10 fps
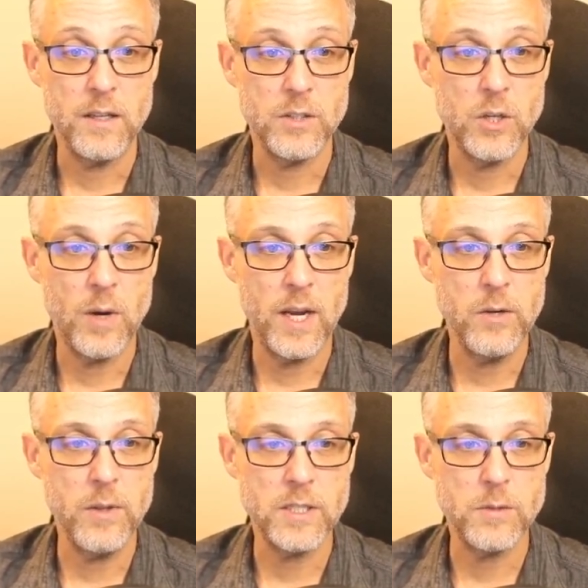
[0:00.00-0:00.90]
So I
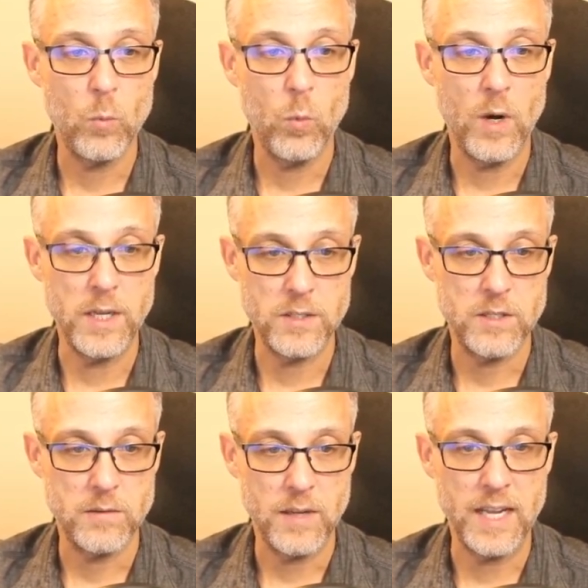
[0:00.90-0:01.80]
do this
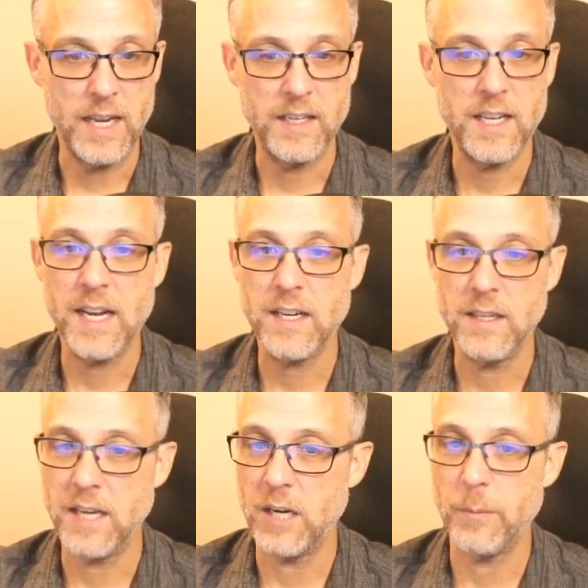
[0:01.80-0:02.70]
once. Again, connect to
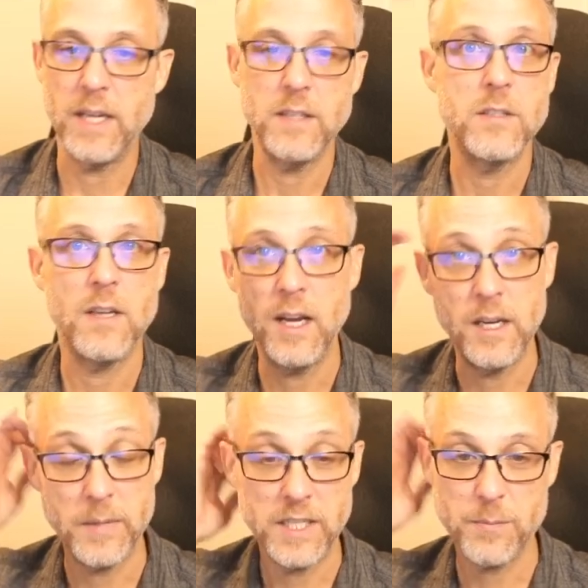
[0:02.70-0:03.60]
the database,
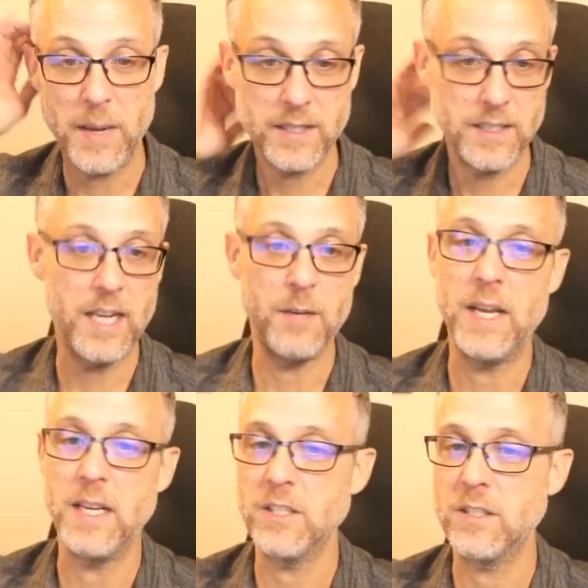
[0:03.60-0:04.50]
inspect the
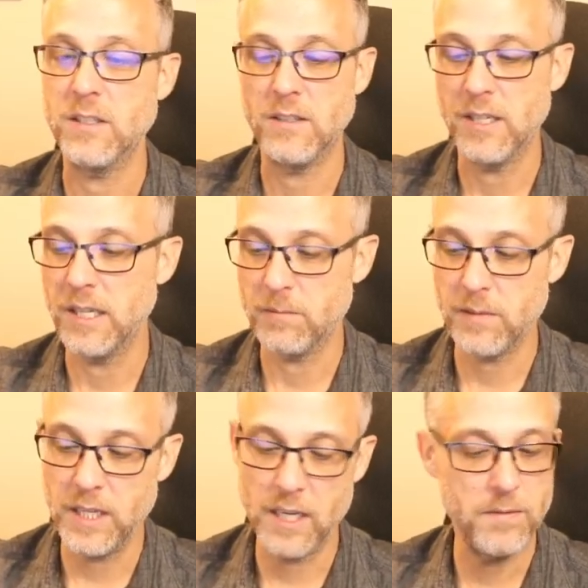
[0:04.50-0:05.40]
database,
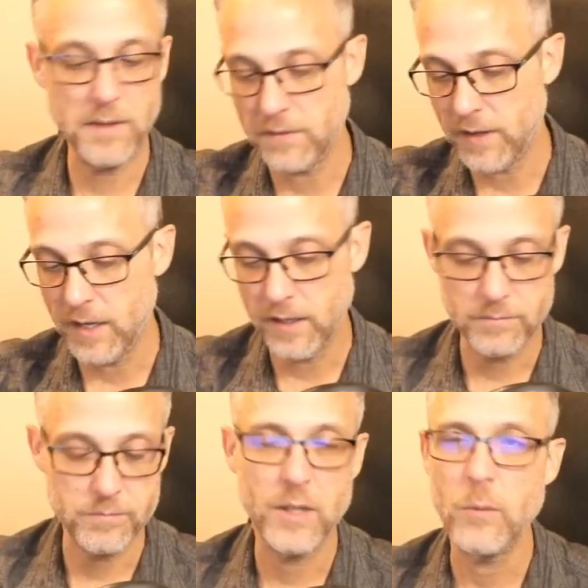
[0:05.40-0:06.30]
read the config
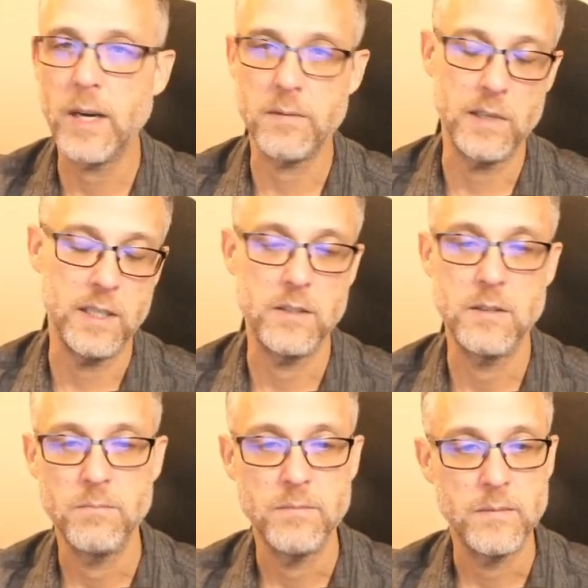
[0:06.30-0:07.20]
file, whatever it is.